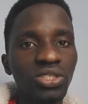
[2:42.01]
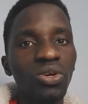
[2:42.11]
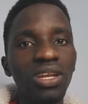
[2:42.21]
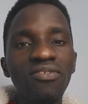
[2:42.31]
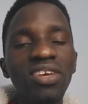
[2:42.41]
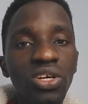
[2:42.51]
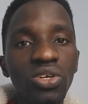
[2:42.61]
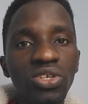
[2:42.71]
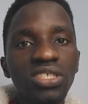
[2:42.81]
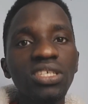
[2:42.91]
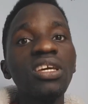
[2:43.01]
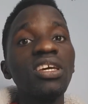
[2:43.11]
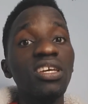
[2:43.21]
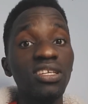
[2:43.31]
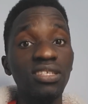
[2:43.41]
So living cost
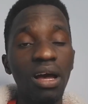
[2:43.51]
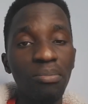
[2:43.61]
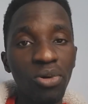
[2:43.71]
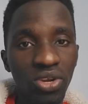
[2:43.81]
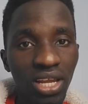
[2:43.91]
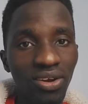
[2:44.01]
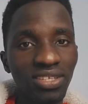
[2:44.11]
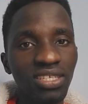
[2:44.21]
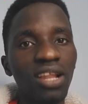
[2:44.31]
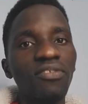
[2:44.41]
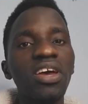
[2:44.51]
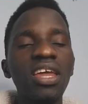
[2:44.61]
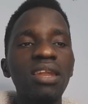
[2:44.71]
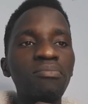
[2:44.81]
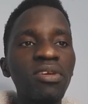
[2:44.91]
is upon ourselves,
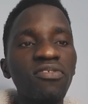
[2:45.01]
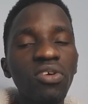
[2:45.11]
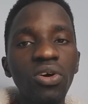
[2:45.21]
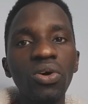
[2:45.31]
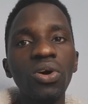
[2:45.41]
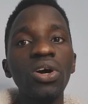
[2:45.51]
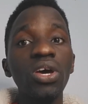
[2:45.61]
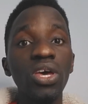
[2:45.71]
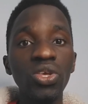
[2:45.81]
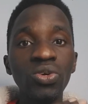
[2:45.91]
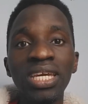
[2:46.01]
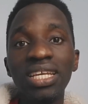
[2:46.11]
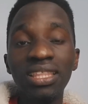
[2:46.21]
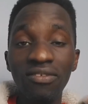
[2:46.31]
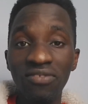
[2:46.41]
and before you
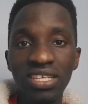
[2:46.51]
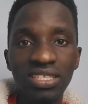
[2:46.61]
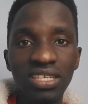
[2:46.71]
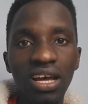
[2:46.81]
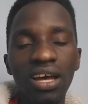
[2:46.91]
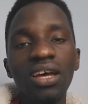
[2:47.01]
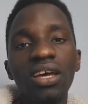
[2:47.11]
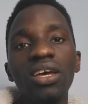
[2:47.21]
get the visa